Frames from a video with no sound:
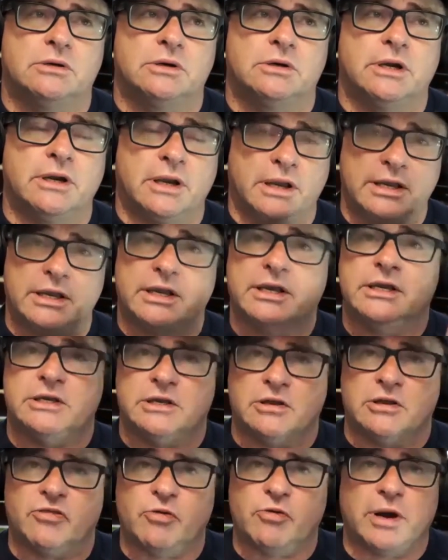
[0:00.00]

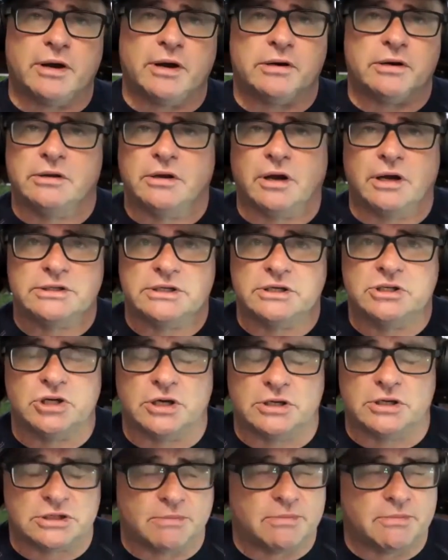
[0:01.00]
He threw out
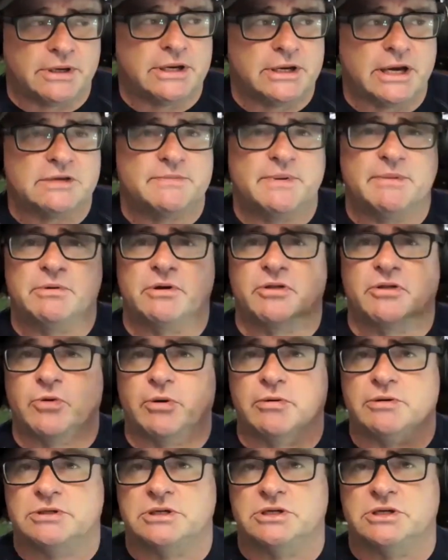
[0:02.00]
he asked people to
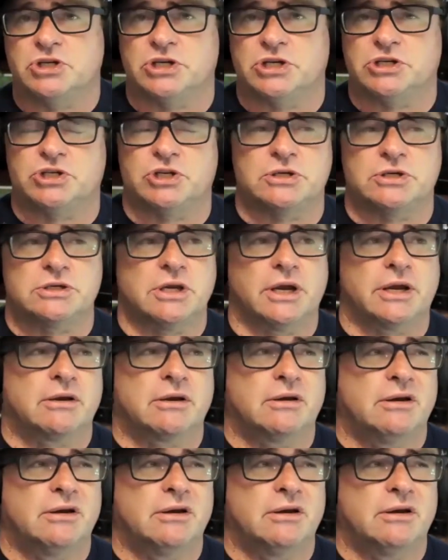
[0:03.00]
throw in suggestions, like,